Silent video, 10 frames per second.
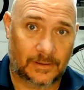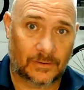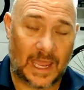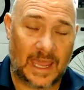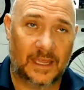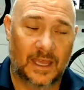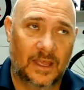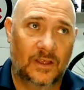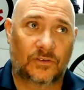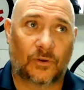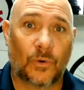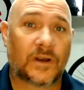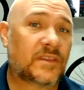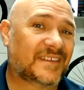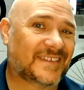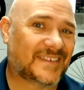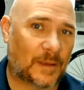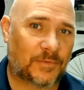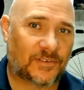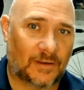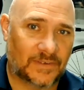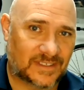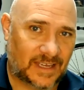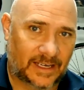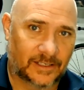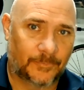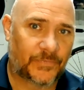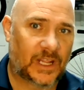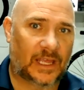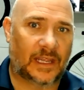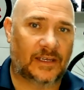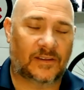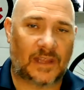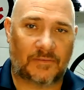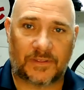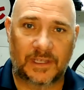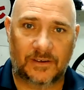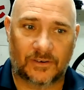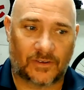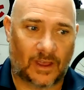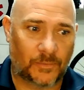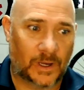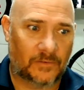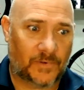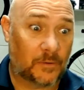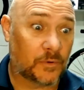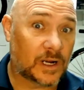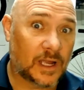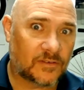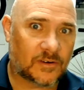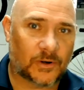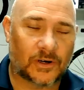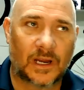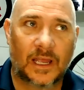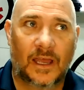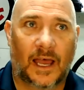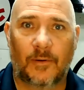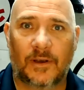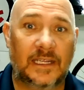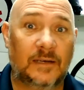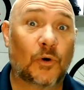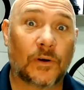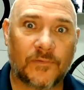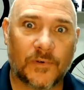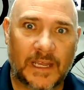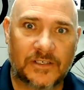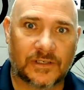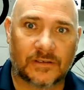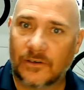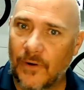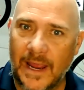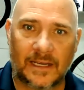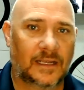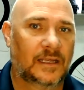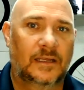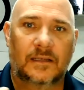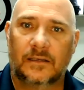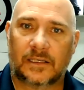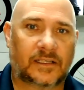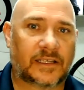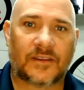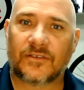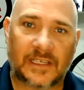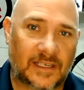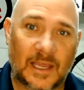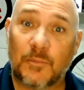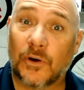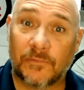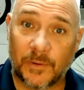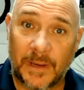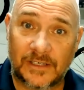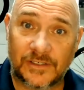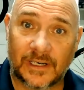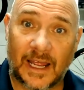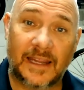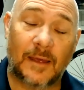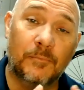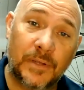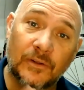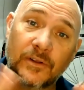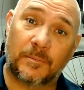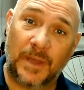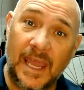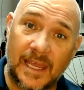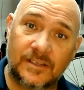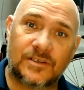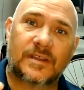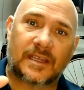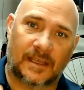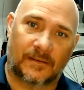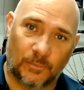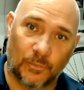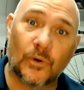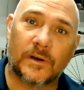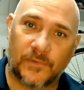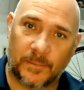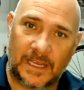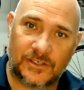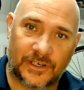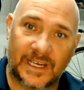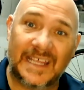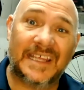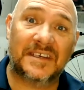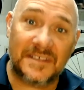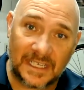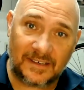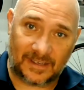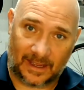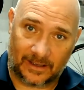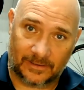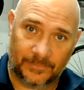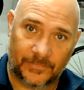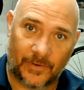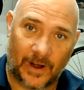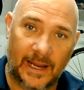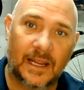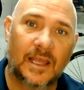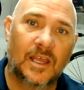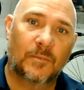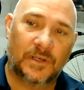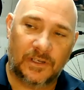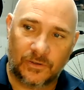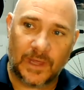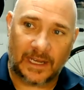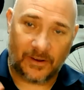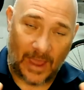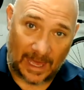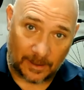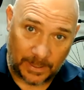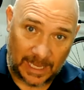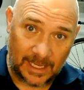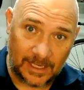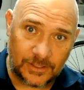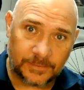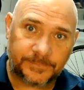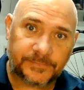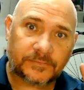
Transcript: Okay. So what are the steps of a sale? And then you have to think to yourself, well, if I were a customer, I would need more information. Great. Click this link to get more information and then build a page that gives more information in detail. Right? But you do that, you add page,